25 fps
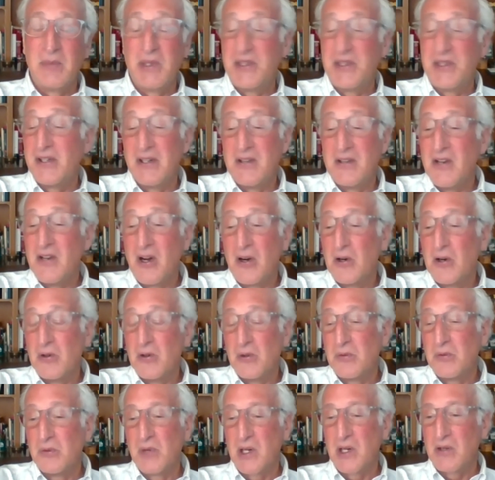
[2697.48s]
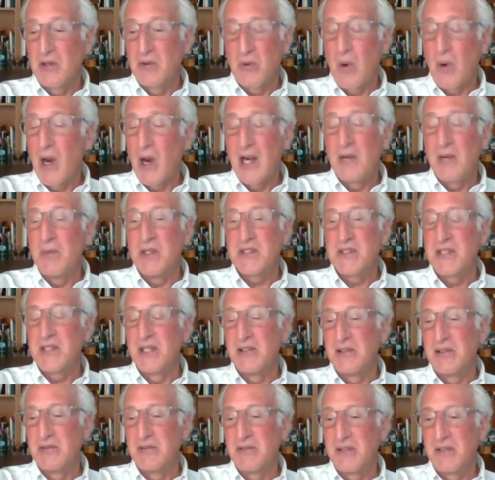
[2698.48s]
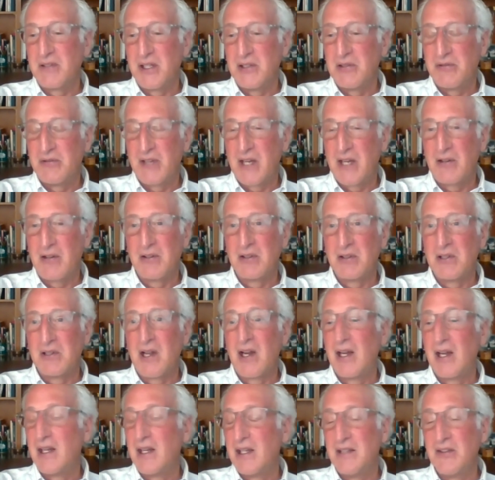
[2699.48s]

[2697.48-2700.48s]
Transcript: But there are no requirements under federal law,